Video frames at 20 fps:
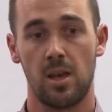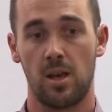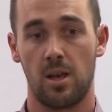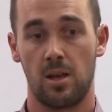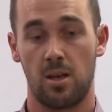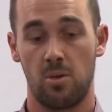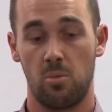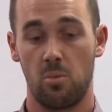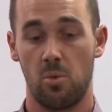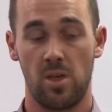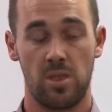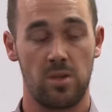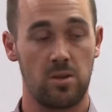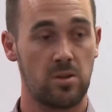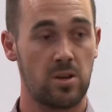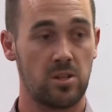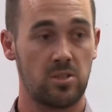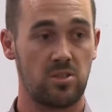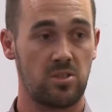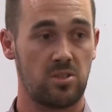
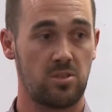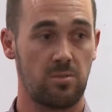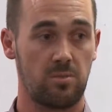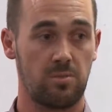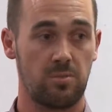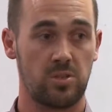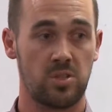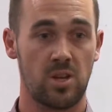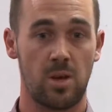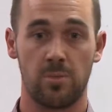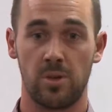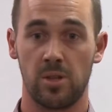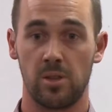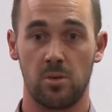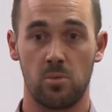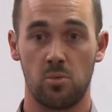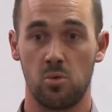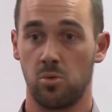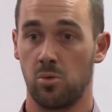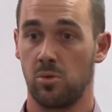whether it's something
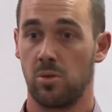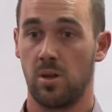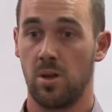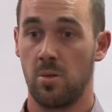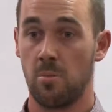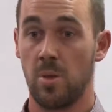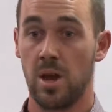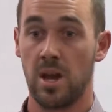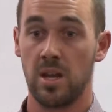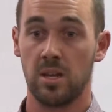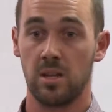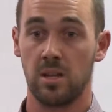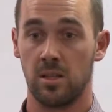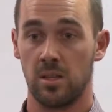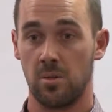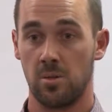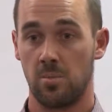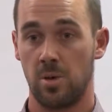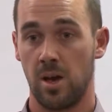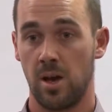that will
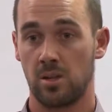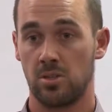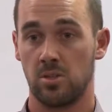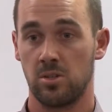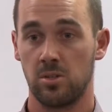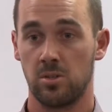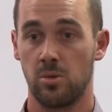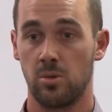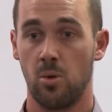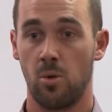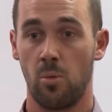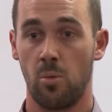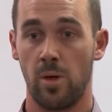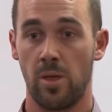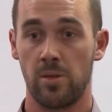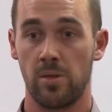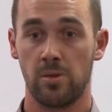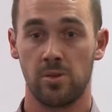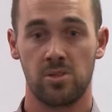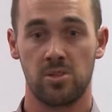immediately impact you or
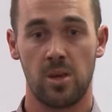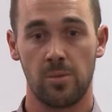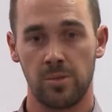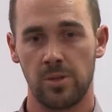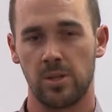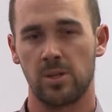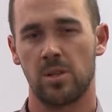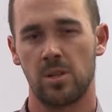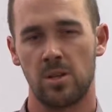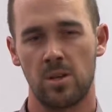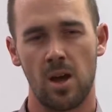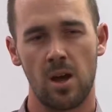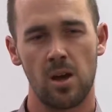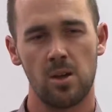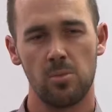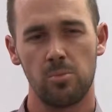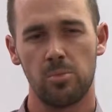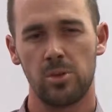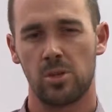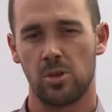whether it's something to
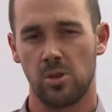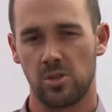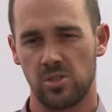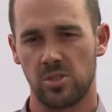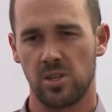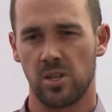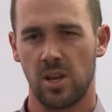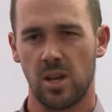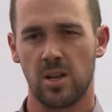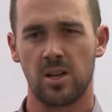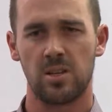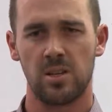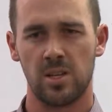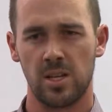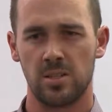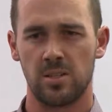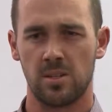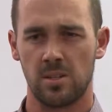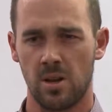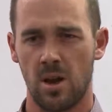know because you're going to
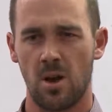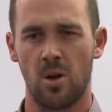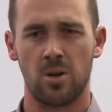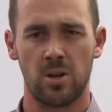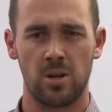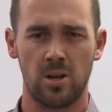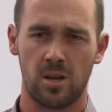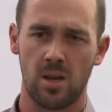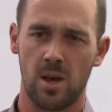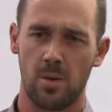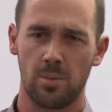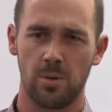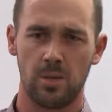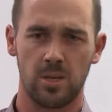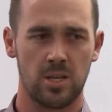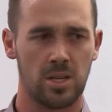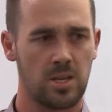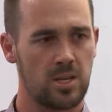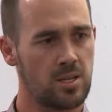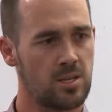need to know it in a couple
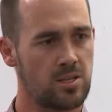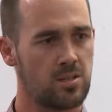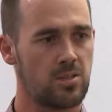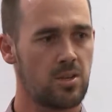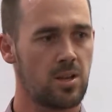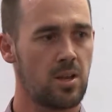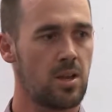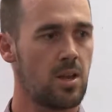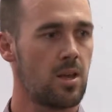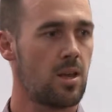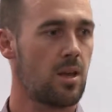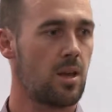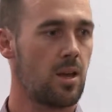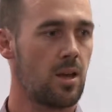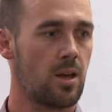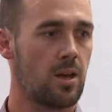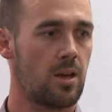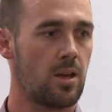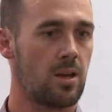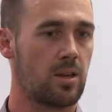of years.
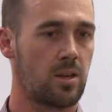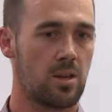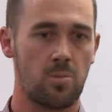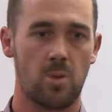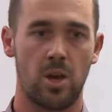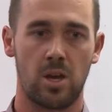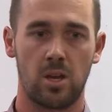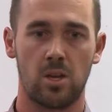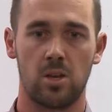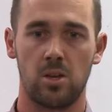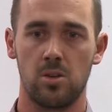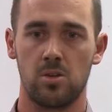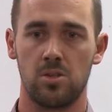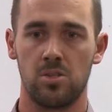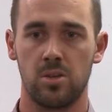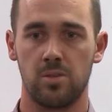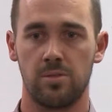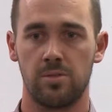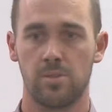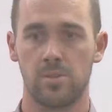It can make a huge
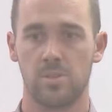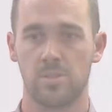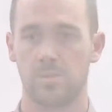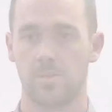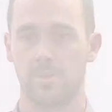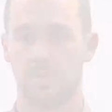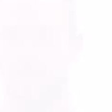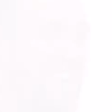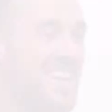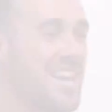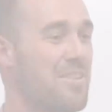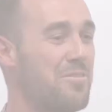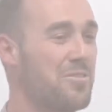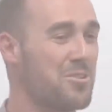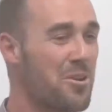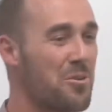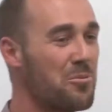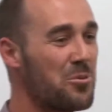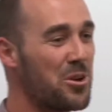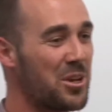difference. If you're
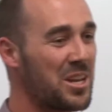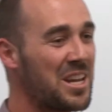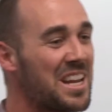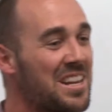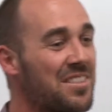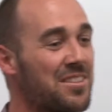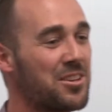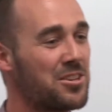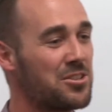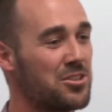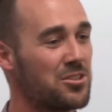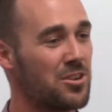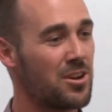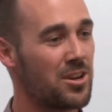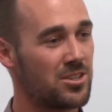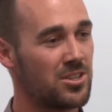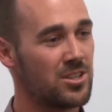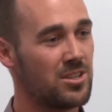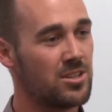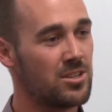not working in the
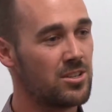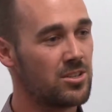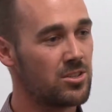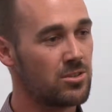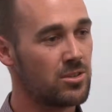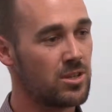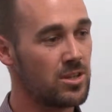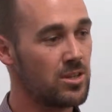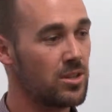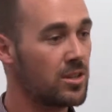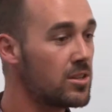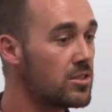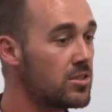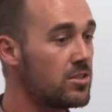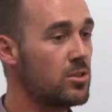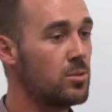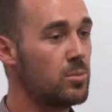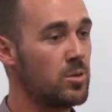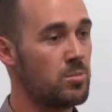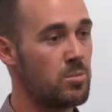construction industry, you can
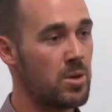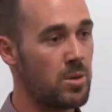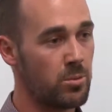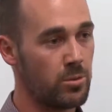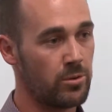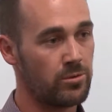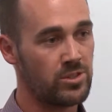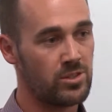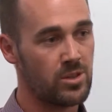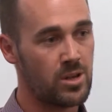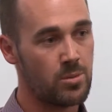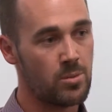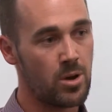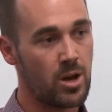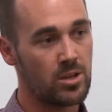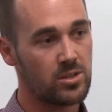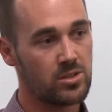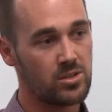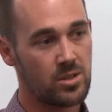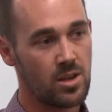still be a member of
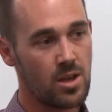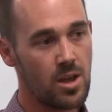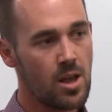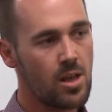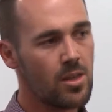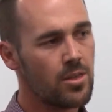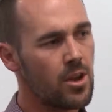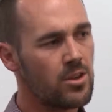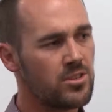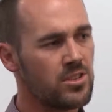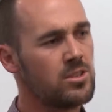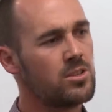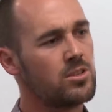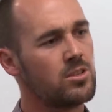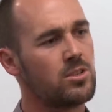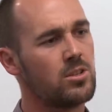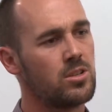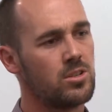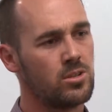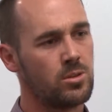CBUS. Those
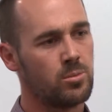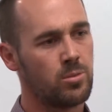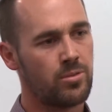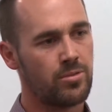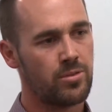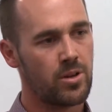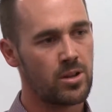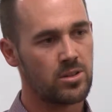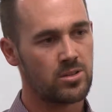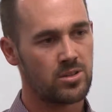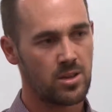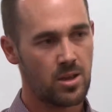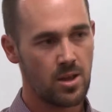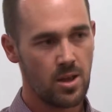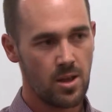industry super funds,